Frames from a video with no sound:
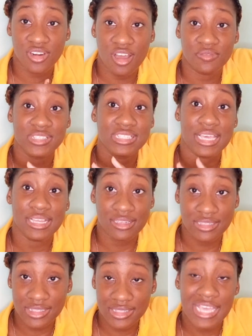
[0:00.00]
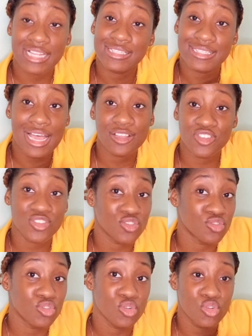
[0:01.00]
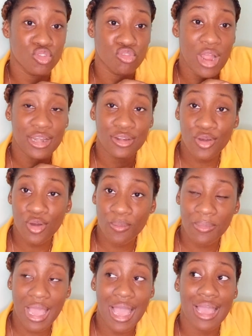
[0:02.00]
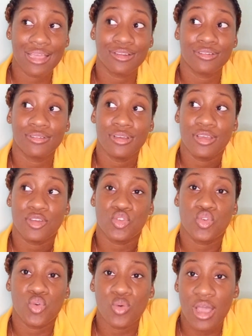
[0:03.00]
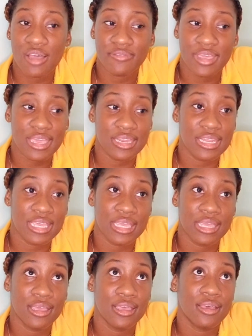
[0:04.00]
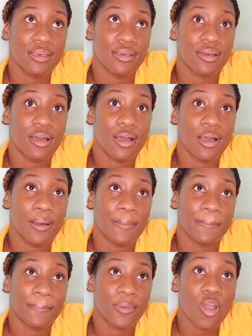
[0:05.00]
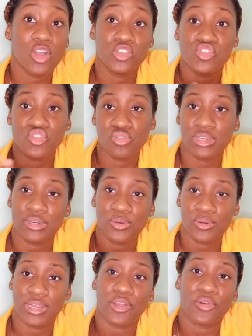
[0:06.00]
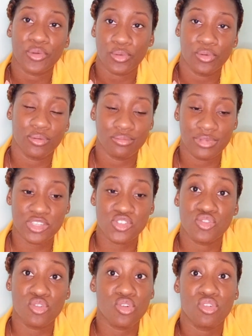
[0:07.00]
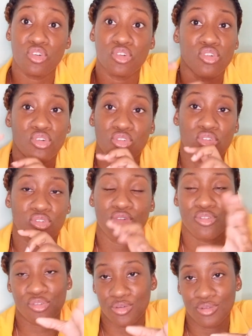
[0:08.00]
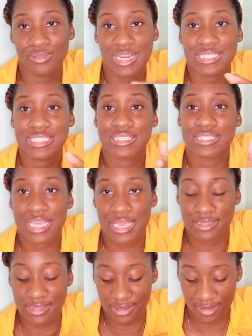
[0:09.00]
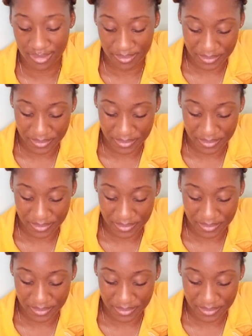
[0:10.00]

of cells. Cells that just grow random and don't have any control in how they grow. They just grow. That is cancer.